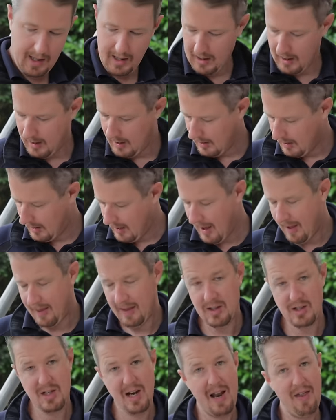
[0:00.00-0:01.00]
gonna get
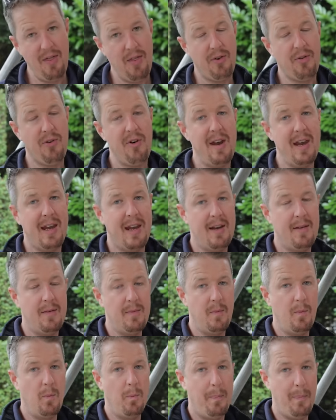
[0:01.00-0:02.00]
the Gen 3
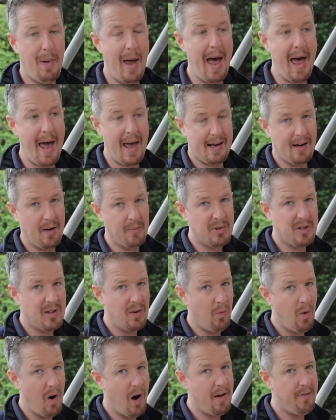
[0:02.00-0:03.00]
paired up to
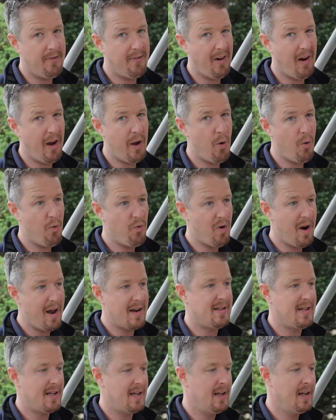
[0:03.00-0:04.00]
the Wi-Fi
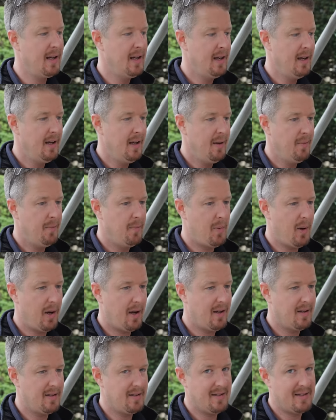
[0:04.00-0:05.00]
already,
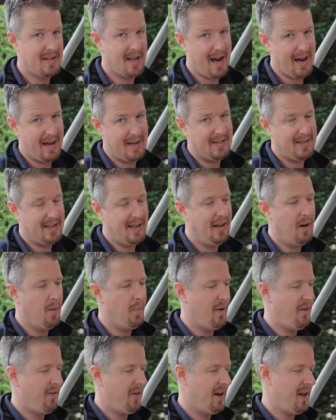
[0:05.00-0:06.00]
because that is a little
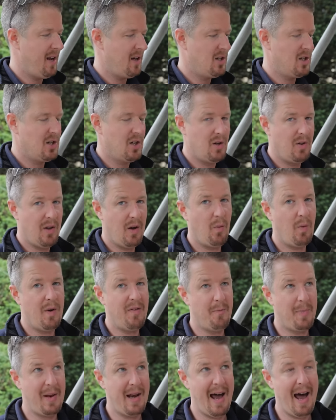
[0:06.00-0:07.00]
bit of an issue that
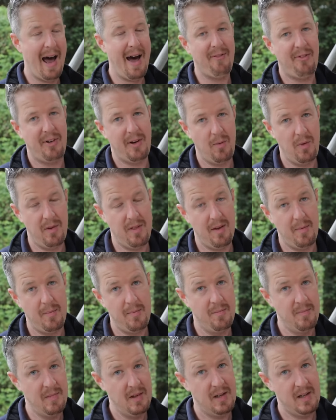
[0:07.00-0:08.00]
we've been having with
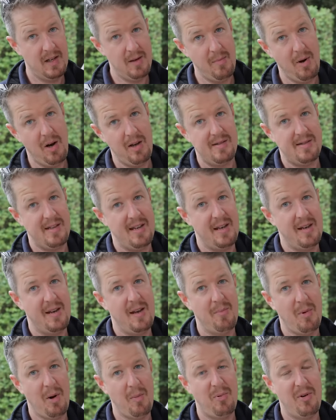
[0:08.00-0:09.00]
them. You might see
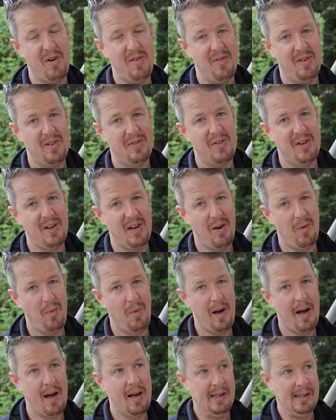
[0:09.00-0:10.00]
my previous video
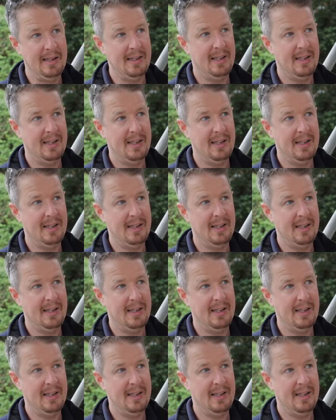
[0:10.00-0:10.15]
where